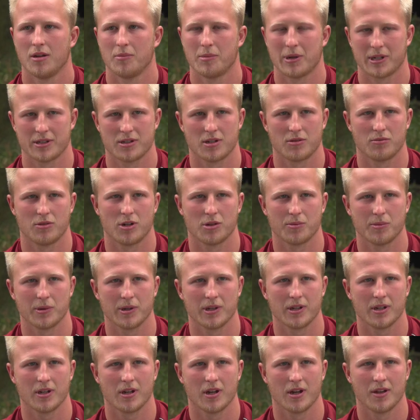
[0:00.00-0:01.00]
Picked up
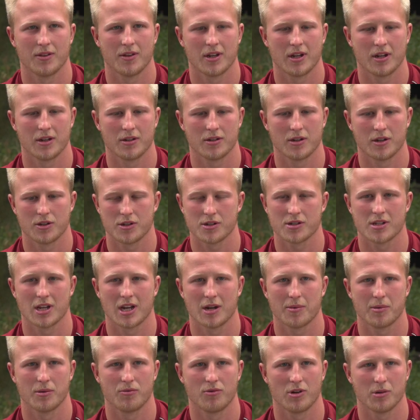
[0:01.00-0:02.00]
rugby, and then it just happened,